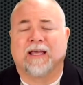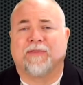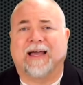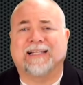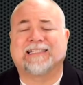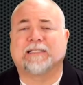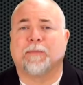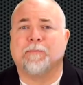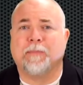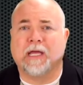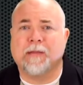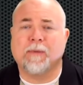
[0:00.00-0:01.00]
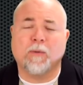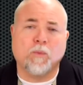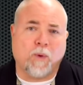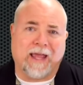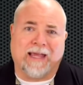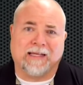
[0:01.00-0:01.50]
That's the
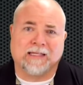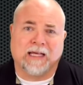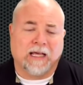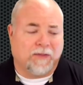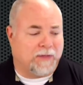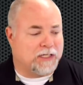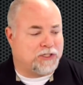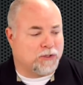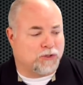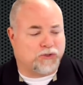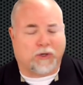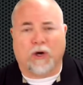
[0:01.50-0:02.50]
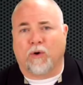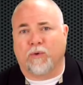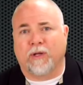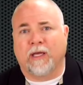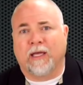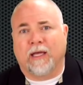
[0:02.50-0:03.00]
minimum weight that your
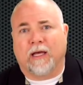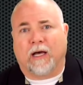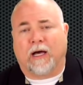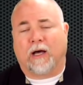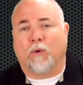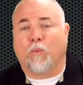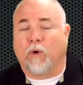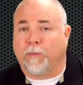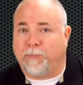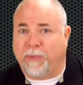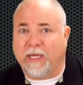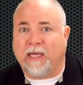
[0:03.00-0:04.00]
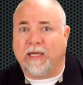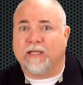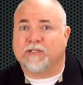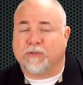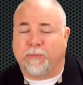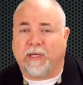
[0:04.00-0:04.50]
drone will be
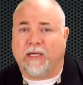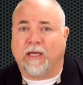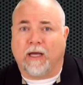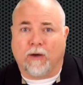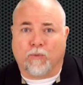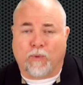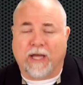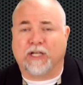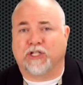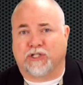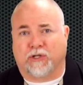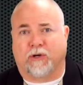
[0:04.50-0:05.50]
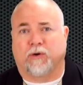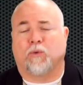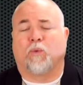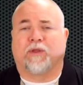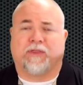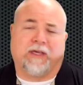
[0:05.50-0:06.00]
to be registered
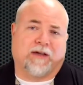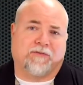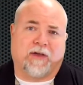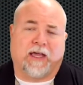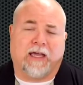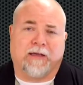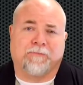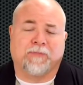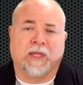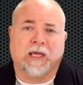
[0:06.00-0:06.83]
with the FAA.